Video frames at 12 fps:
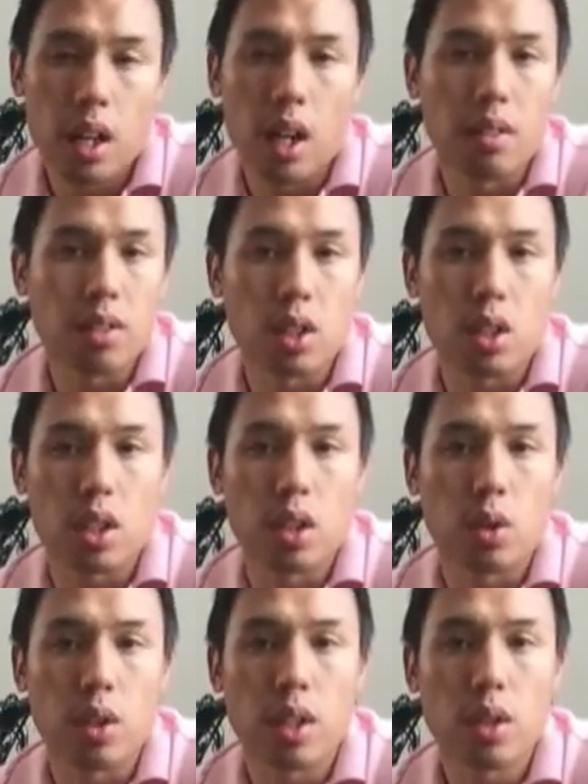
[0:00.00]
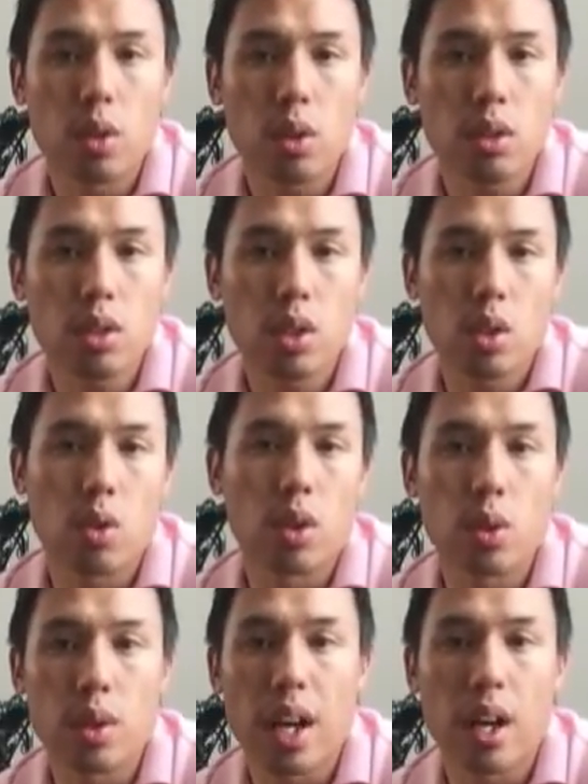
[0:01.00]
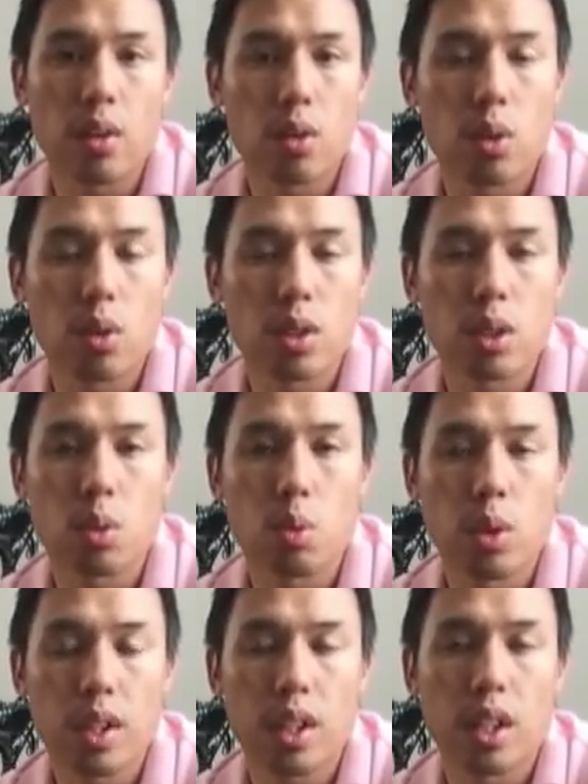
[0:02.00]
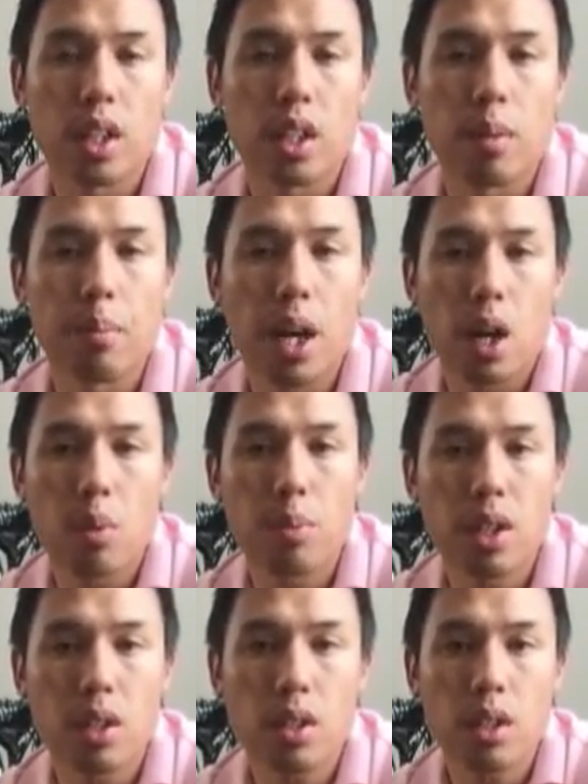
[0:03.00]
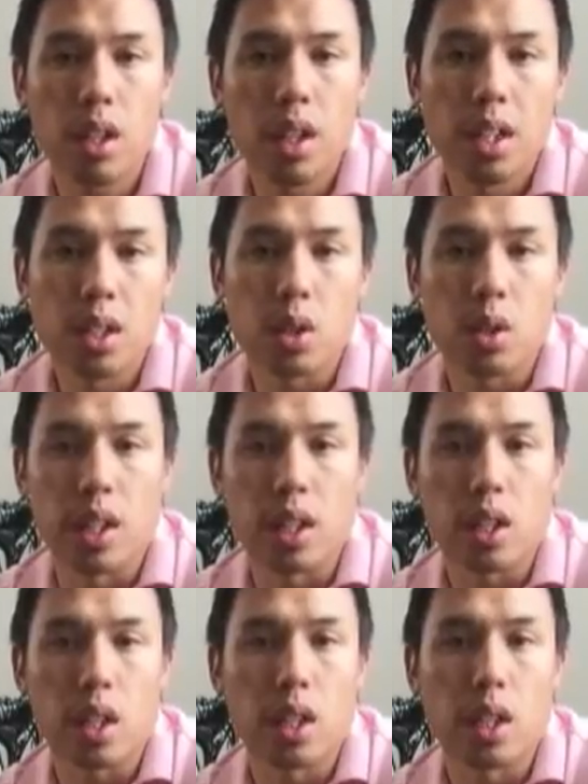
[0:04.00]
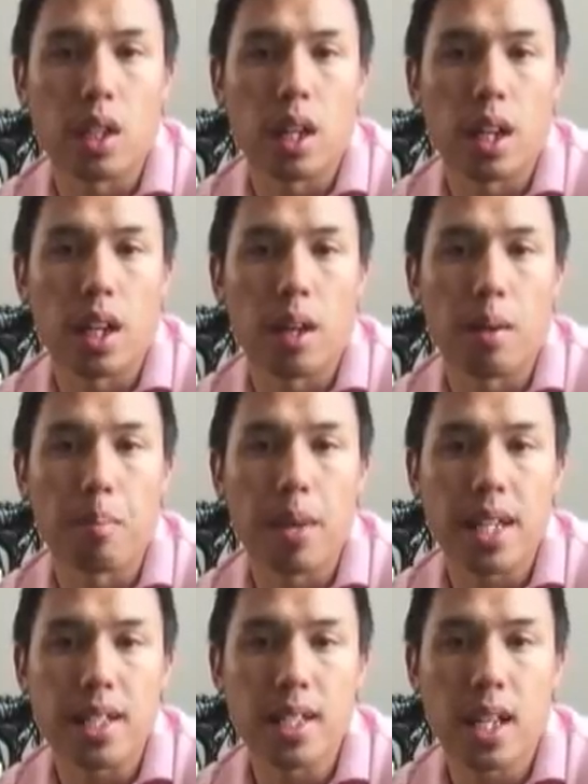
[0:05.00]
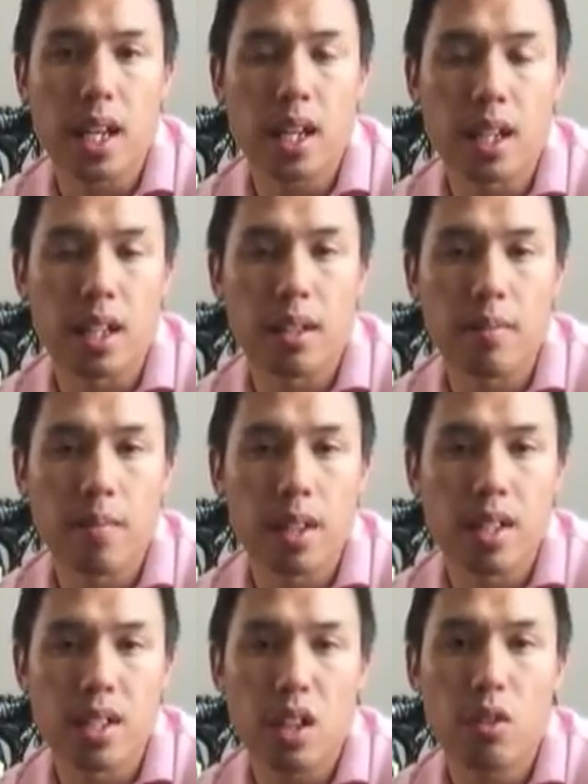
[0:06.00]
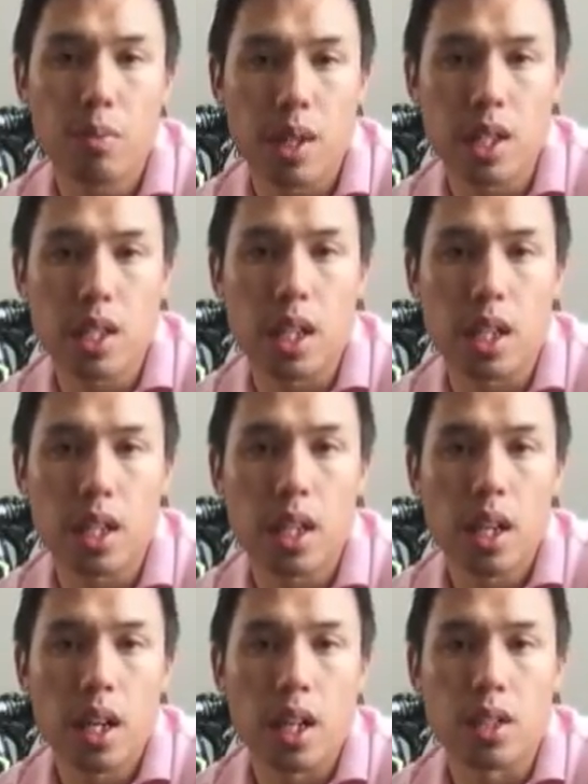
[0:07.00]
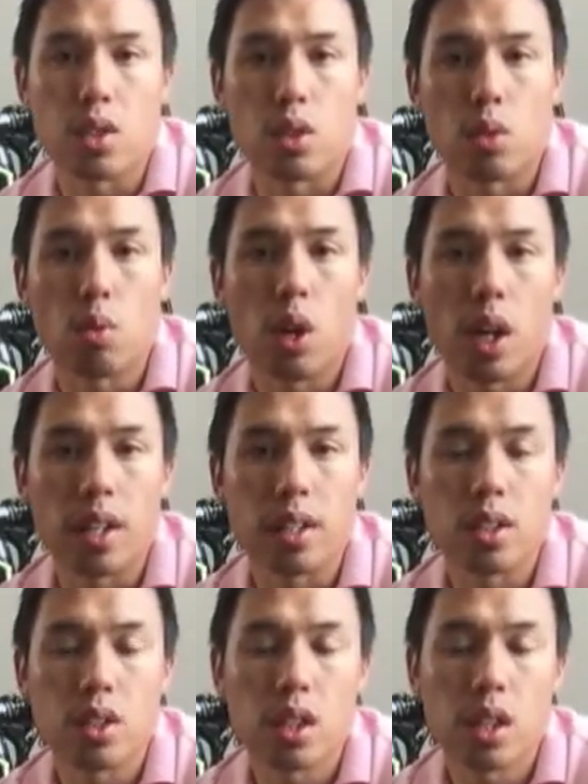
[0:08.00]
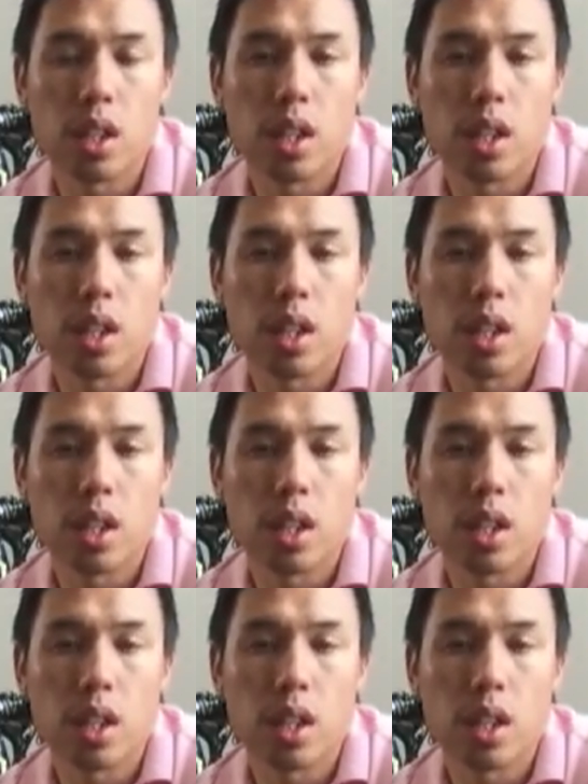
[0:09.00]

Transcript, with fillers: Obviously you can do it indoors or do it outdoors with a power meter so that you can uh, maintain, self-maintain a certain wattage.